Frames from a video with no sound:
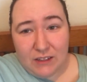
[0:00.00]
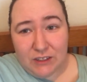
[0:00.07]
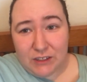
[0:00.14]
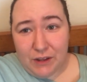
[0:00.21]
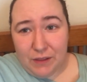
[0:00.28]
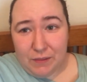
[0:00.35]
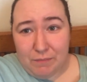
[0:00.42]

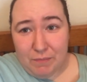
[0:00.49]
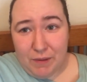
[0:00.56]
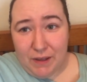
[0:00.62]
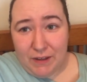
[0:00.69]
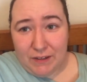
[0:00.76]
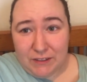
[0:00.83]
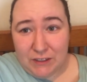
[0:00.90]
show you the
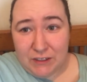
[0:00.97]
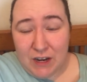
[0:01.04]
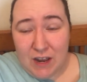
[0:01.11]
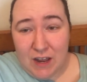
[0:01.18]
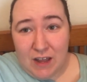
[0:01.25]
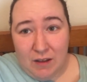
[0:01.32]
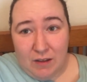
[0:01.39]
merch
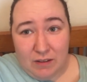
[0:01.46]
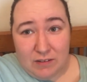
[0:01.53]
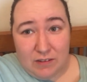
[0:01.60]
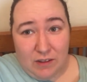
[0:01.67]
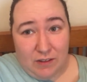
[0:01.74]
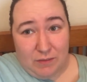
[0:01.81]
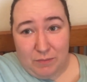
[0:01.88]

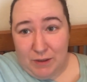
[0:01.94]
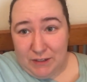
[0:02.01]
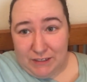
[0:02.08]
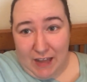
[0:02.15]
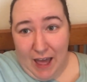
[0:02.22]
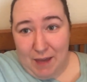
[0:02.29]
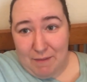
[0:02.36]

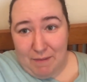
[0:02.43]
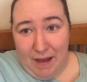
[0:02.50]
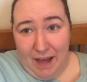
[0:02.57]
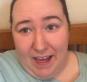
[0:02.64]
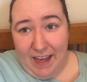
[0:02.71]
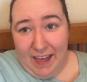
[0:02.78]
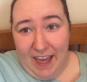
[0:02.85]
that I
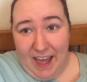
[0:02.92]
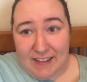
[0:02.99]
buy,